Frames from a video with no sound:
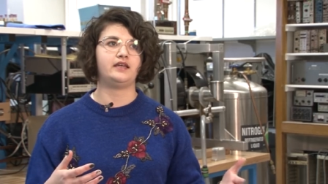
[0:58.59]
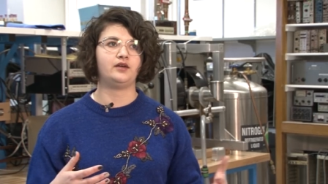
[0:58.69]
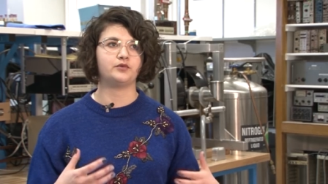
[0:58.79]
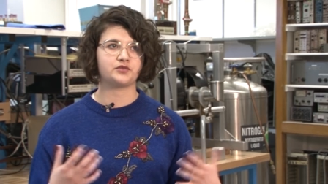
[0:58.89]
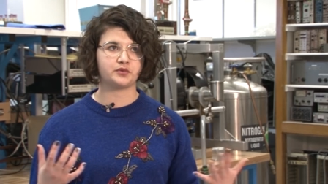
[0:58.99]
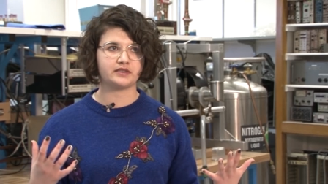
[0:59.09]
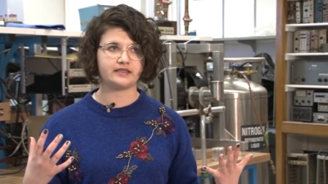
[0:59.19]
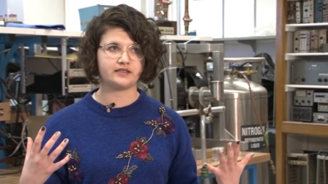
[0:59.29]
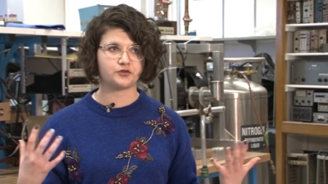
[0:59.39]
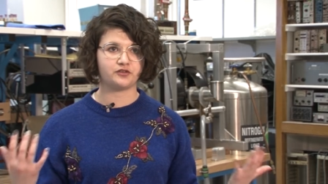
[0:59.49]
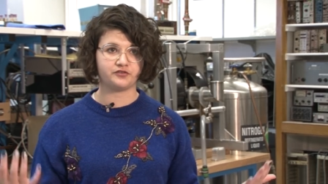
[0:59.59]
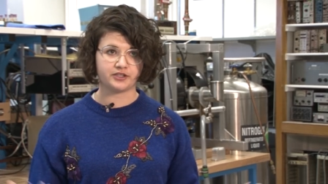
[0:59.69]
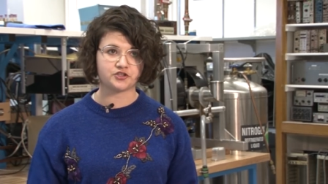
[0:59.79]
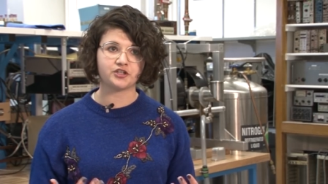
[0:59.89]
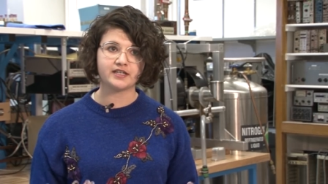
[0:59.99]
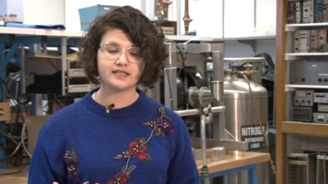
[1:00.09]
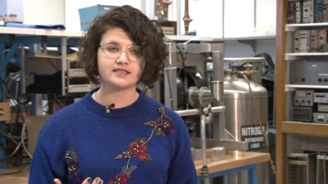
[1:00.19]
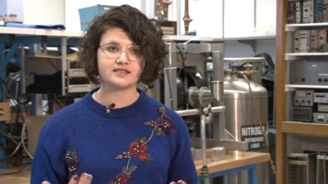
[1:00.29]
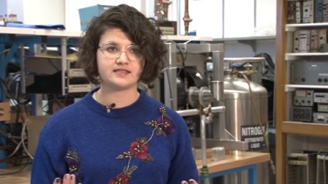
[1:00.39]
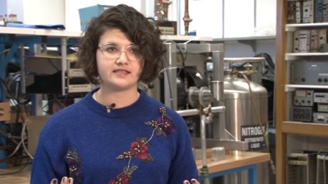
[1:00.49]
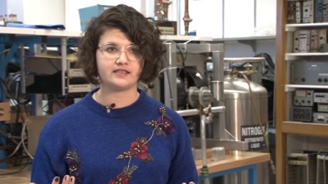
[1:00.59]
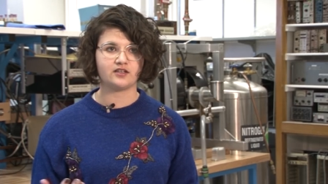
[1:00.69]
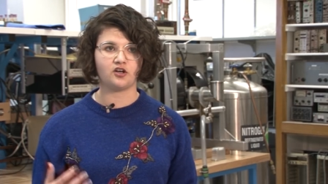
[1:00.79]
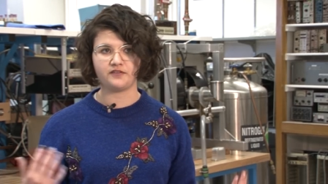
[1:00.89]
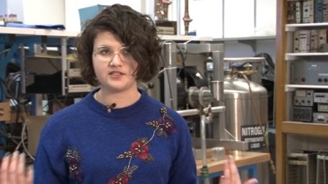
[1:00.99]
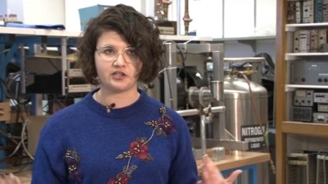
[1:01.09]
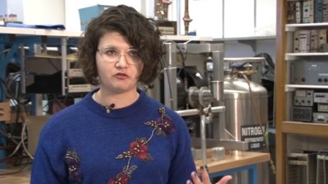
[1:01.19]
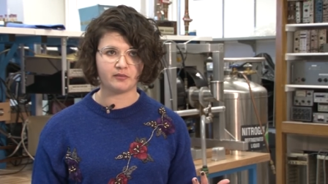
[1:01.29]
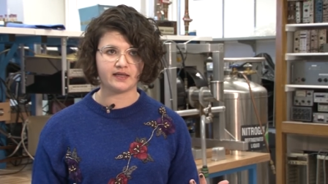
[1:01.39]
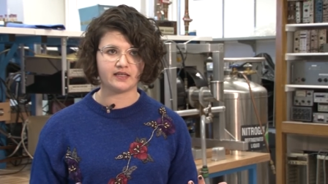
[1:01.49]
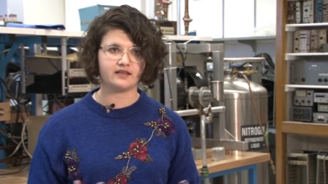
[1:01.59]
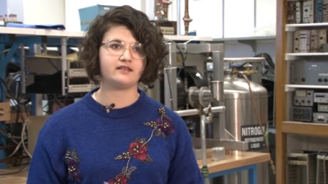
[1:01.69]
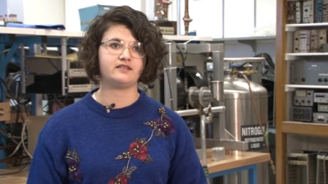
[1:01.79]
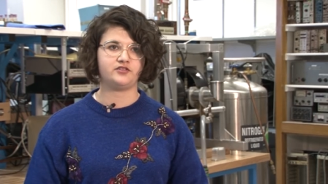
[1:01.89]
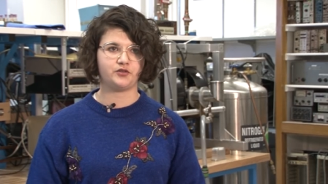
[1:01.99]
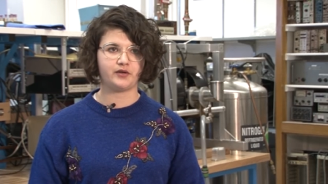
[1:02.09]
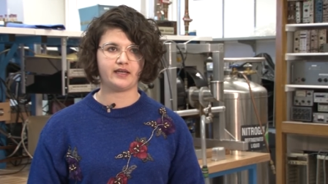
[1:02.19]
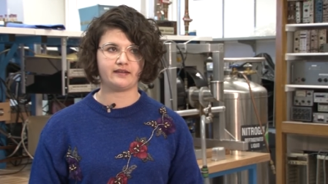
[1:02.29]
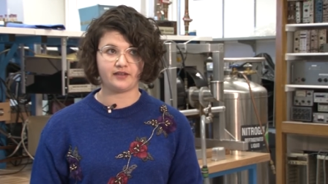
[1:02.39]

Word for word: It was really sort of reassuring to see all these young women doing